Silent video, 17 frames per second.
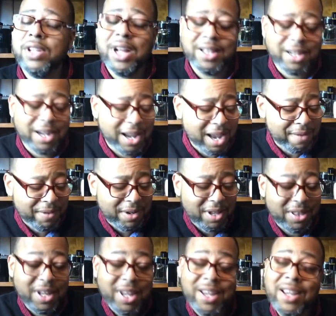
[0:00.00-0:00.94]
Not that I have
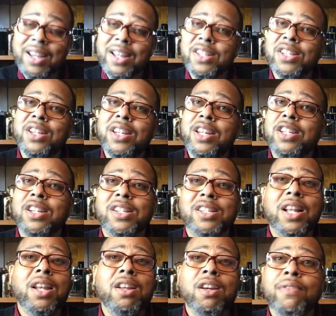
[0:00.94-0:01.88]
anything against niche, because
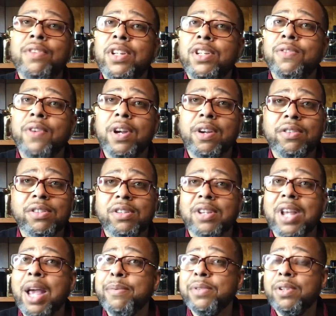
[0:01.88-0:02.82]
I love niche
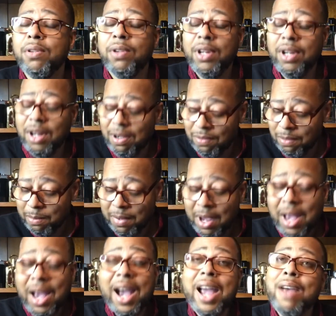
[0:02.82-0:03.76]
fragrances. Absolutely love them.
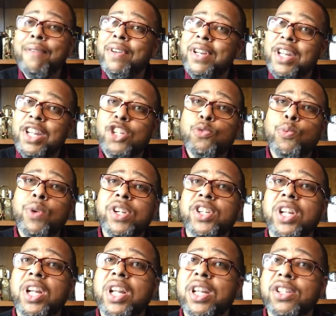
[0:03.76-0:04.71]
I have a niche
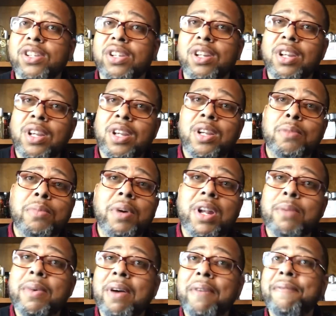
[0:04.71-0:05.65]
wish list,
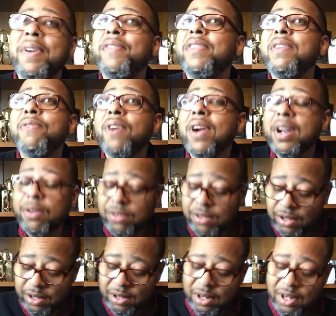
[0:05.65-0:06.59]
probably about 50
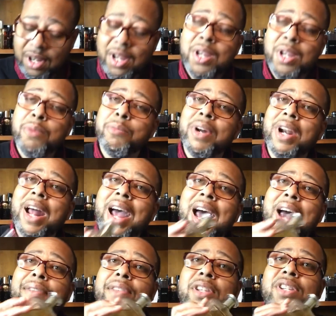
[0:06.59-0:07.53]
fragrances. But I
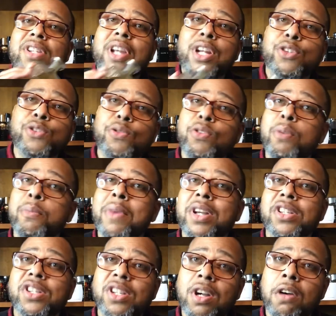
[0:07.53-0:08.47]
have to stay true to
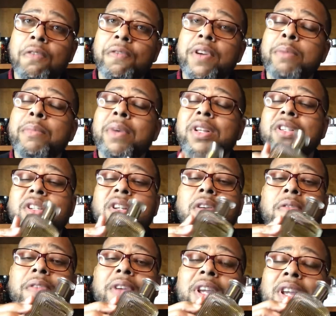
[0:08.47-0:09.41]
myself, and
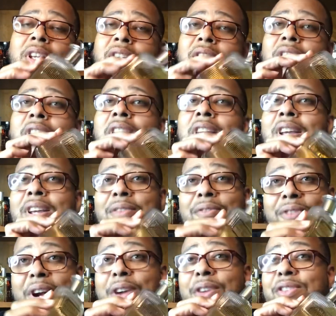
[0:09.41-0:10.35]
myself is
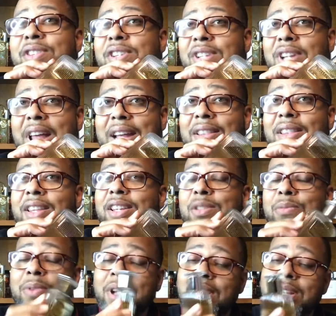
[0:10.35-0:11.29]
fragrances like this
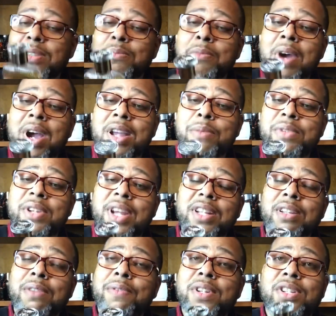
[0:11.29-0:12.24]
because my
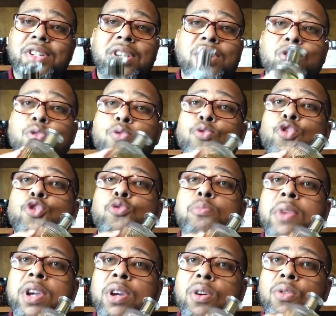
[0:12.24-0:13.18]
objective is just to
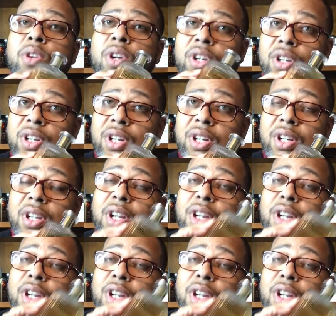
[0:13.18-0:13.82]
smell good.